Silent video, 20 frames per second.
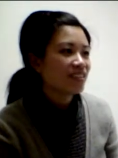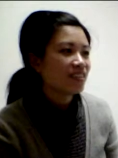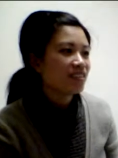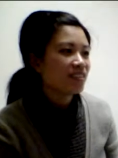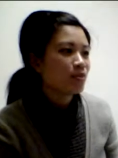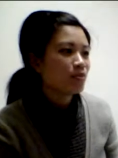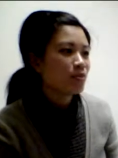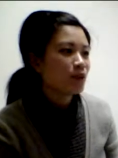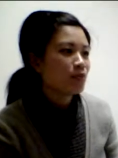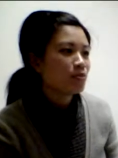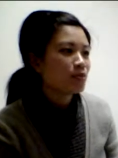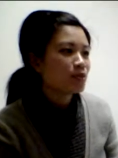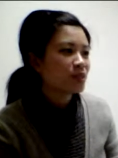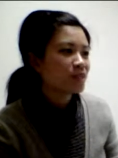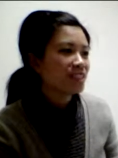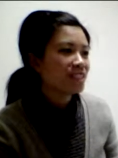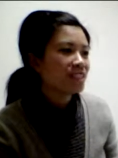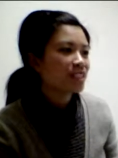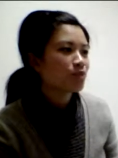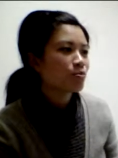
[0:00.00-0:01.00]
the
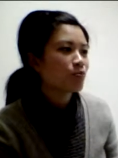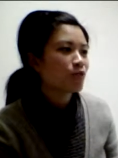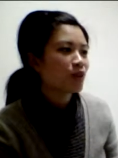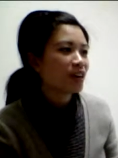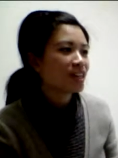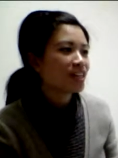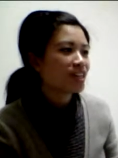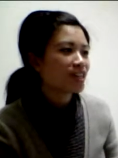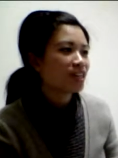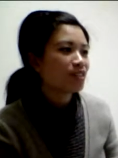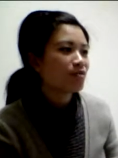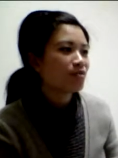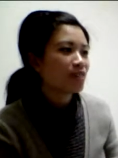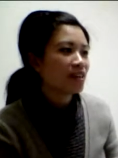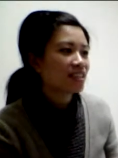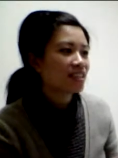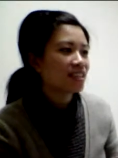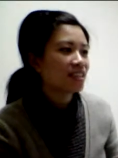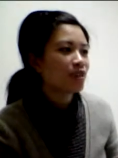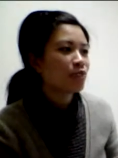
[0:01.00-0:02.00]
people's inspiration
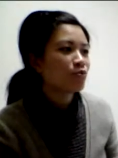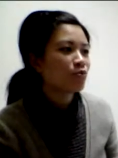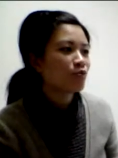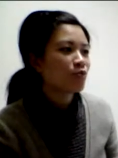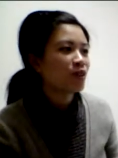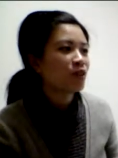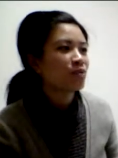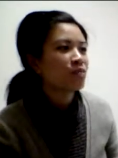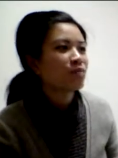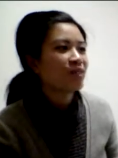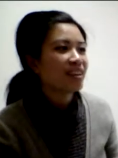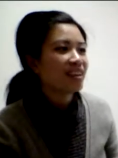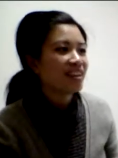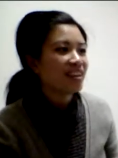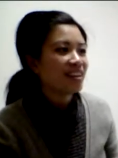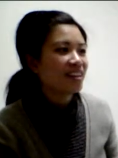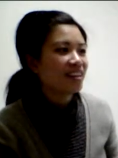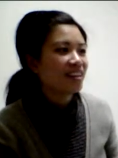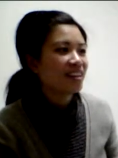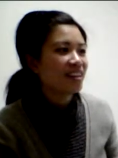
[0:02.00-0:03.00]
must come from
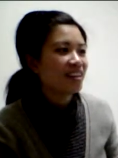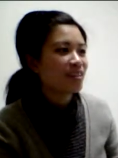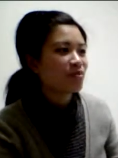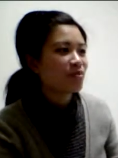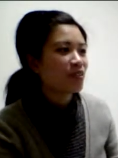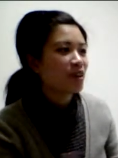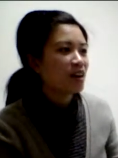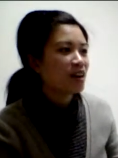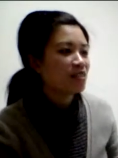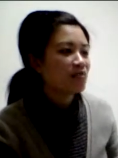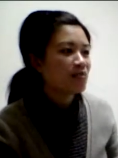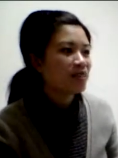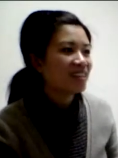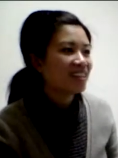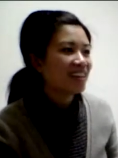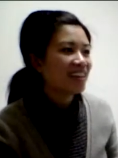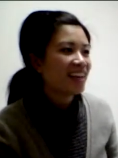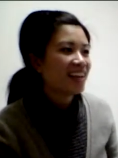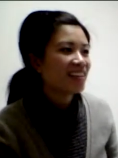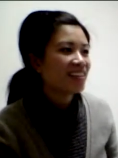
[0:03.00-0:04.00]
the
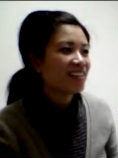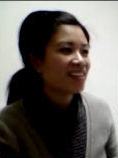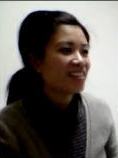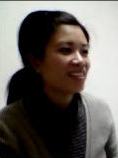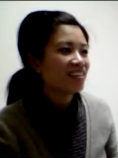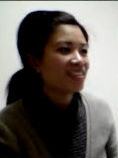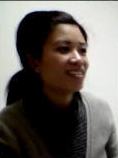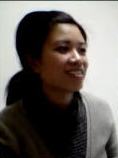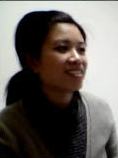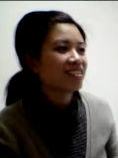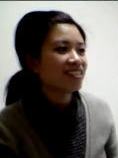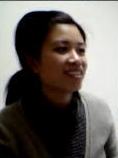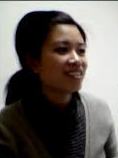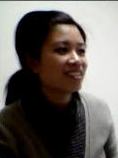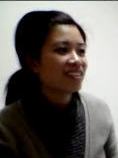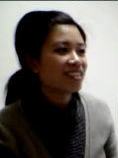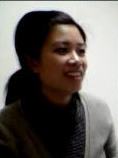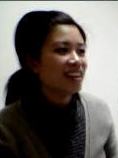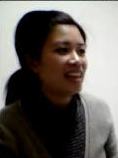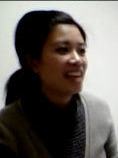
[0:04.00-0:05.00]
environment and the
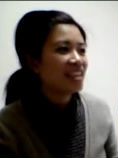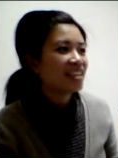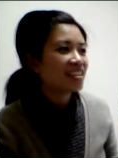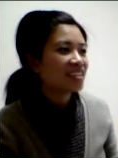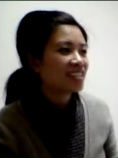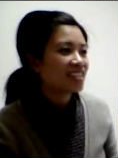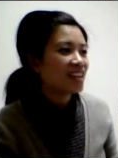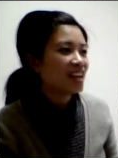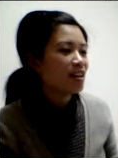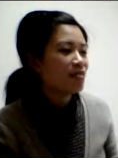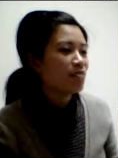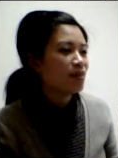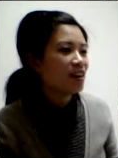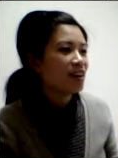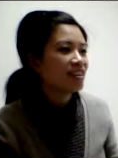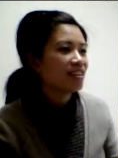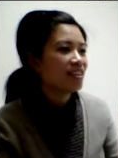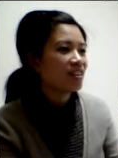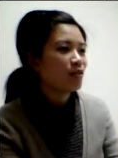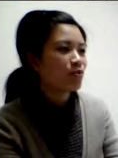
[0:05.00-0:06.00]
landscape
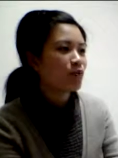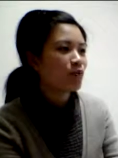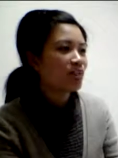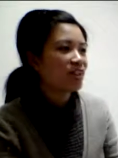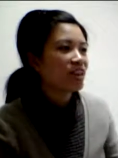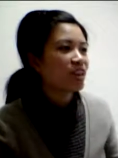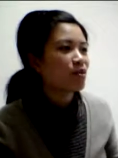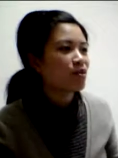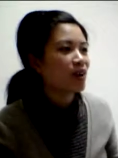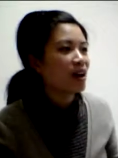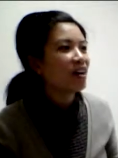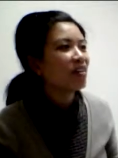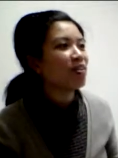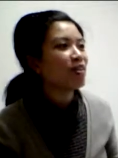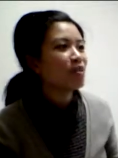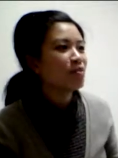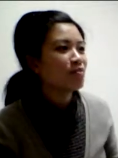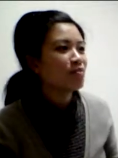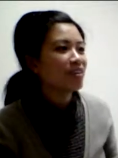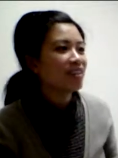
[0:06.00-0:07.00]
and everything around
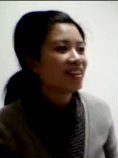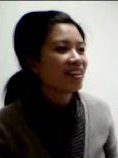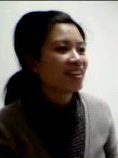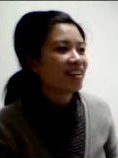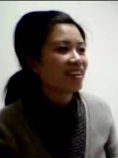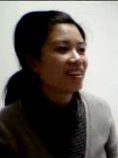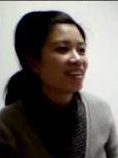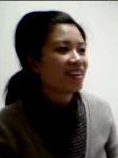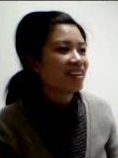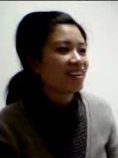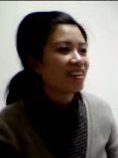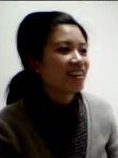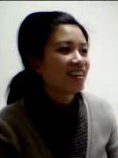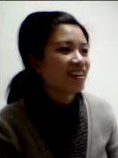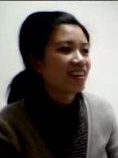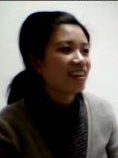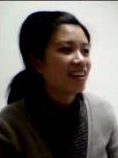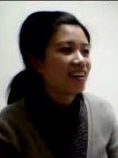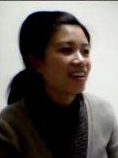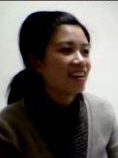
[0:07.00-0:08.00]
them.
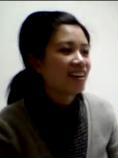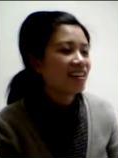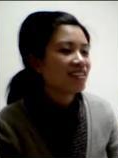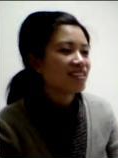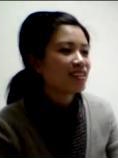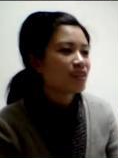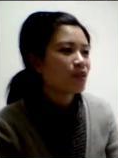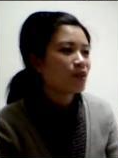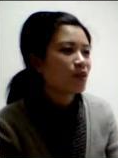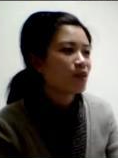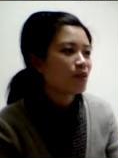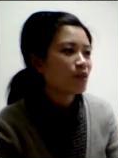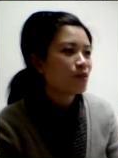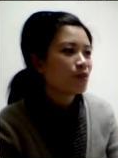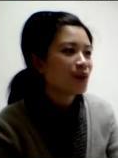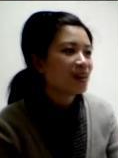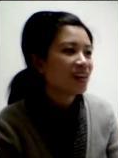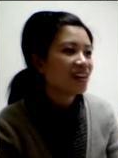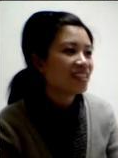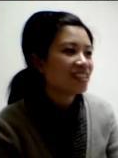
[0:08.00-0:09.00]
And so
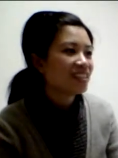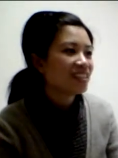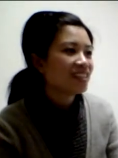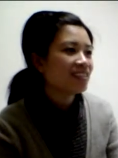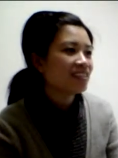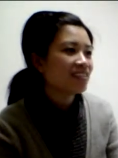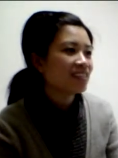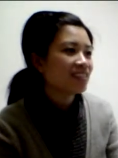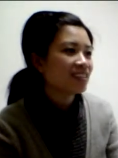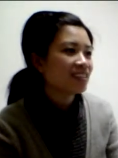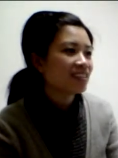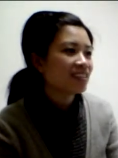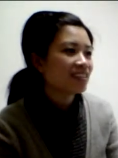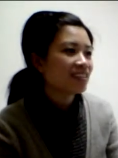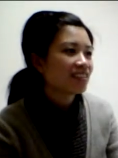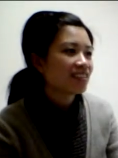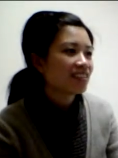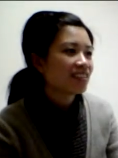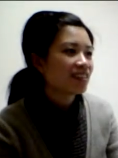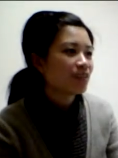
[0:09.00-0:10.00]
when I did
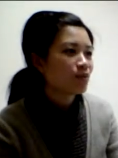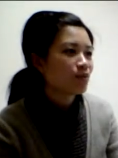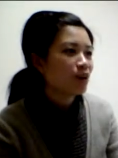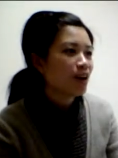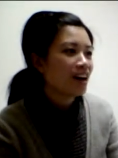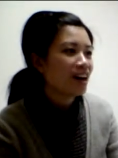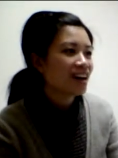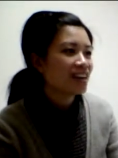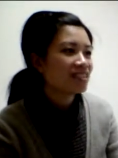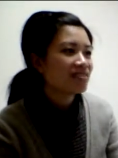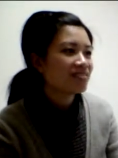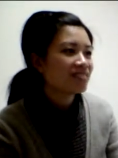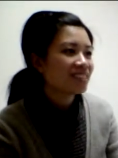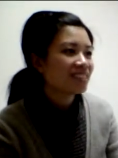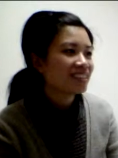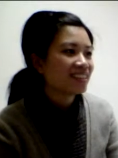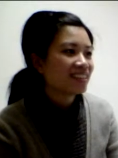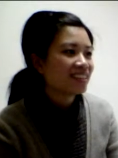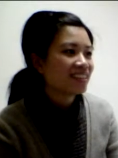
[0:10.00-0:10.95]
arrived,